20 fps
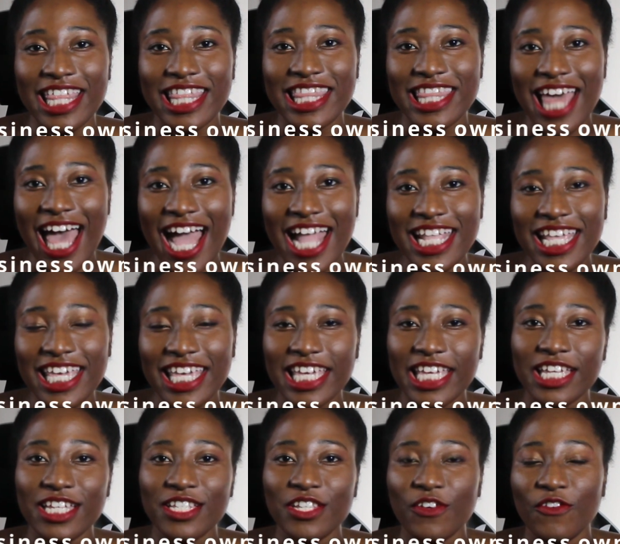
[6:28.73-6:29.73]
That
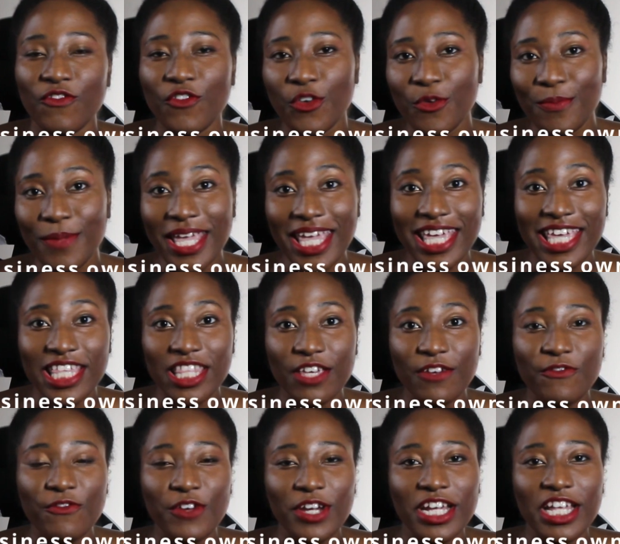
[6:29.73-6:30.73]
is, for me, the
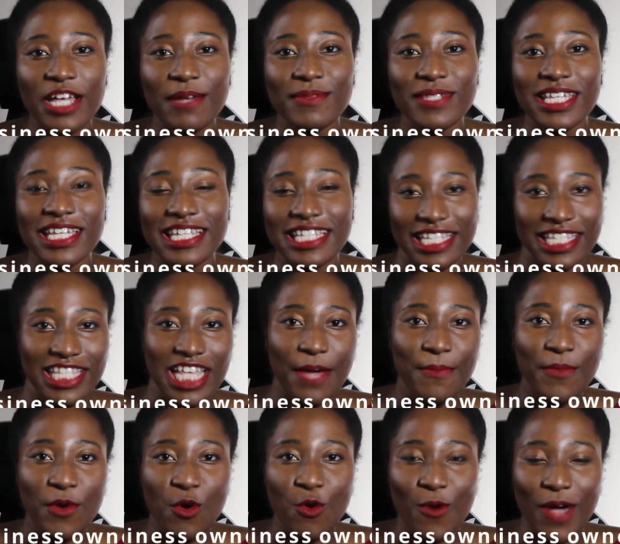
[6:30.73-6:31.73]
freedom to
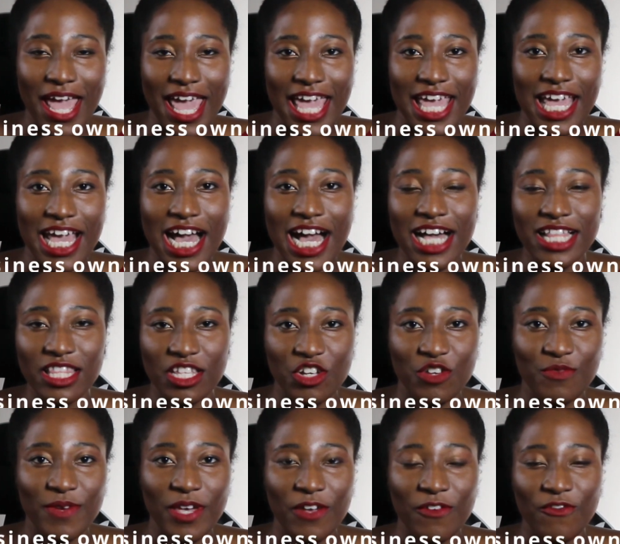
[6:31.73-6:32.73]
step away a
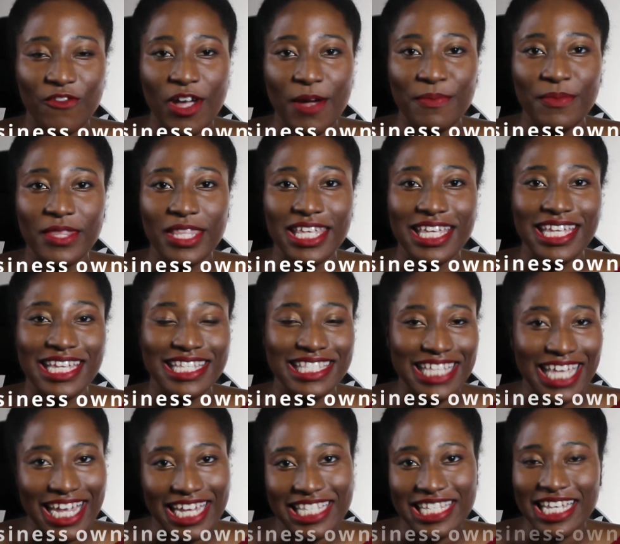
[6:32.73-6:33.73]
little bit from the
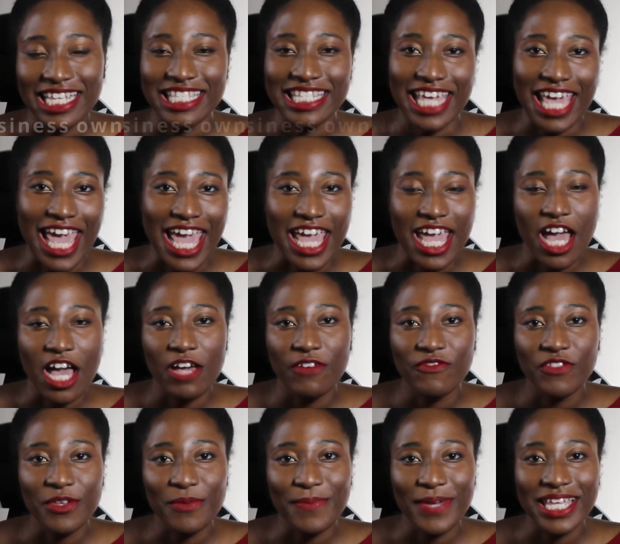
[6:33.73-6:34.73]
day to day of
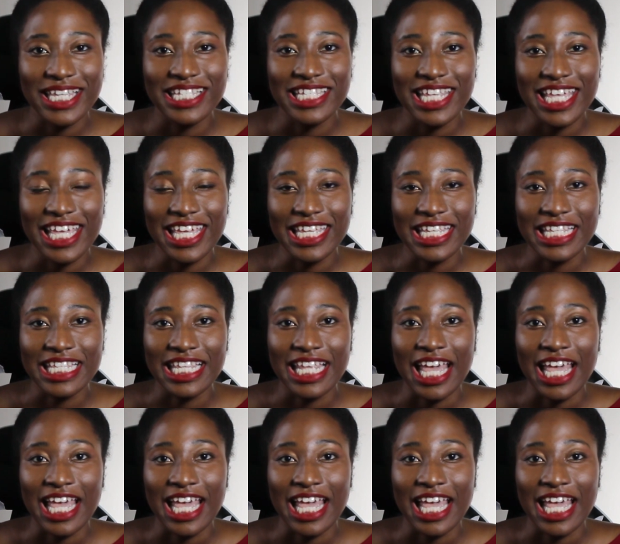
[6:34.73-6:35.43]
the business.